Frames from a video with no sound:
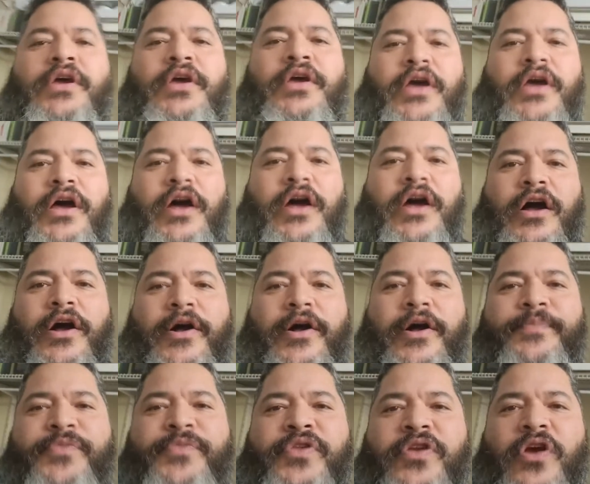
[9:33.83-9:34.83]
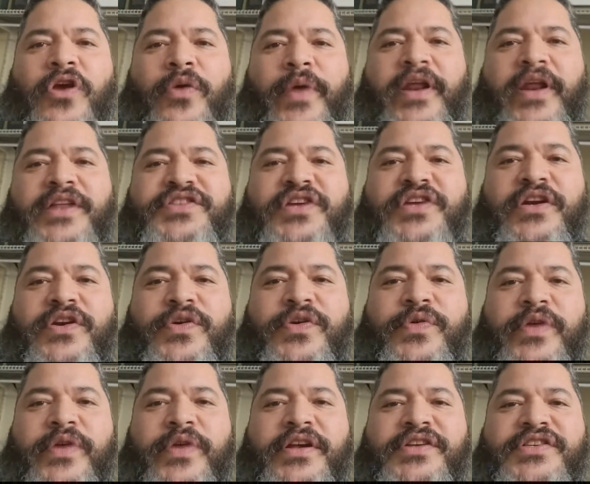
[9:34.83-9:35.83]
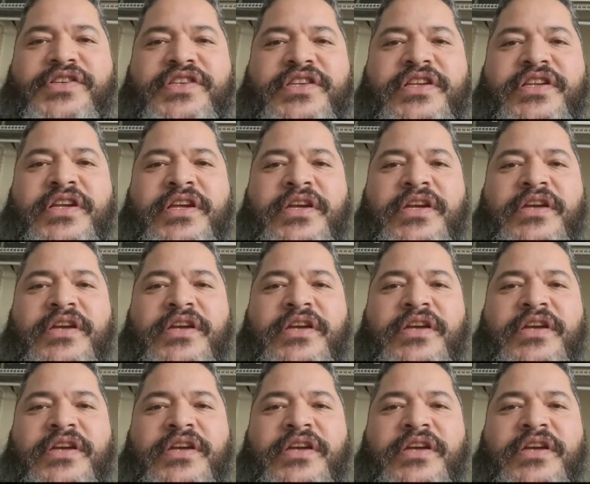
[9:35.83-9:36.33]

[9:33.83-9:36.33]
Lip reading: Already done, Chris.